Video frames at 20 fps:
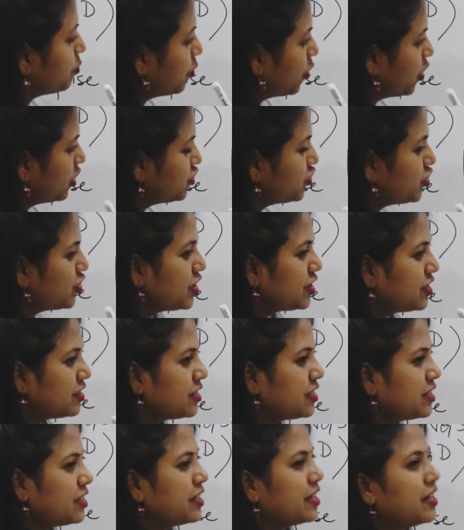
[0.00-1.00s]

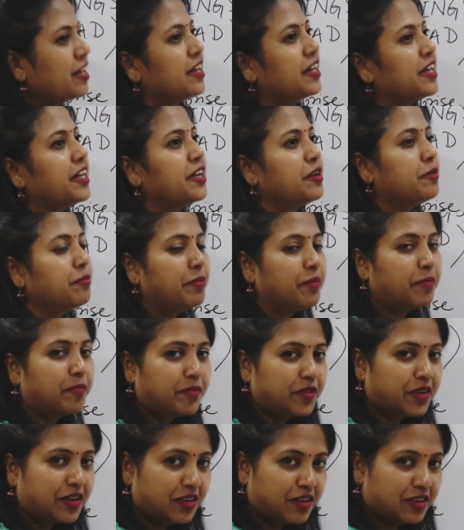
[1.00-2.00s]
opportunity
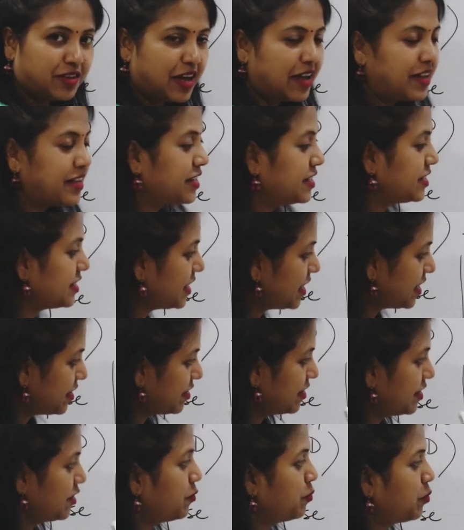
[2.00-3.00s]
I can
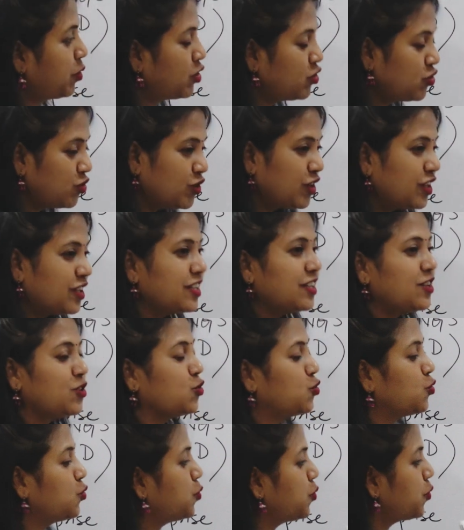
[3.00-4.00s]
take opportunity
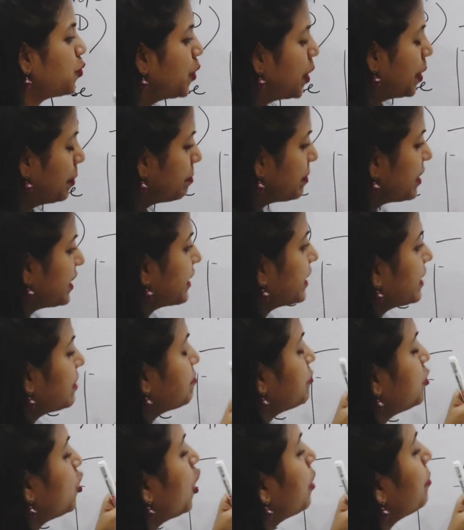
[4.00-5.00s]
to make
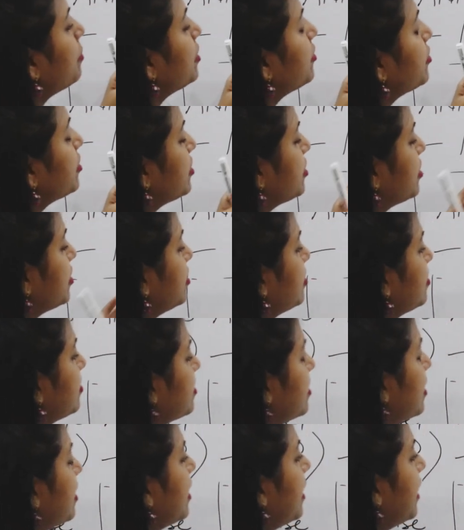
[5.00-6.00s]
abnormal
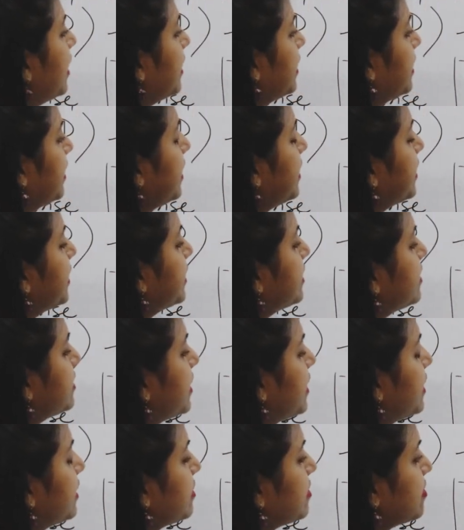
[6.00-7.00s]
returns, and I can
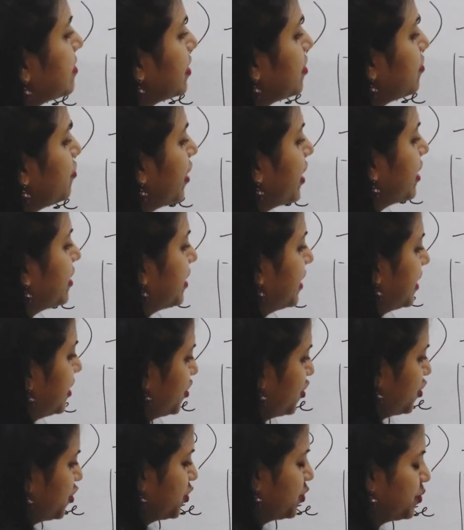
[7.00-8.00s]
take this
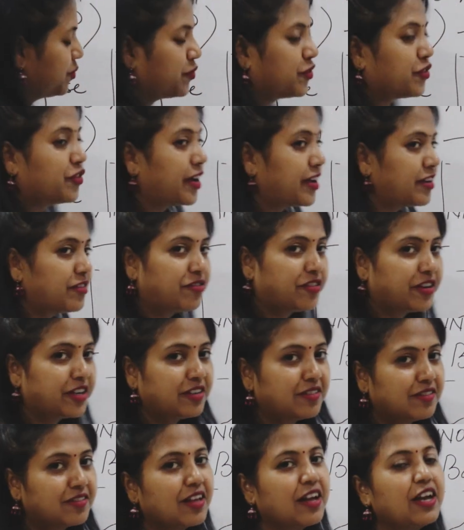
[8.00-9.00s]
advantage. Right
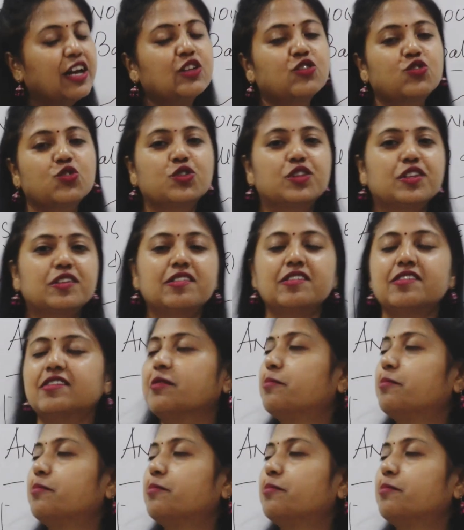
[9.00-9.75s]
friends? So this is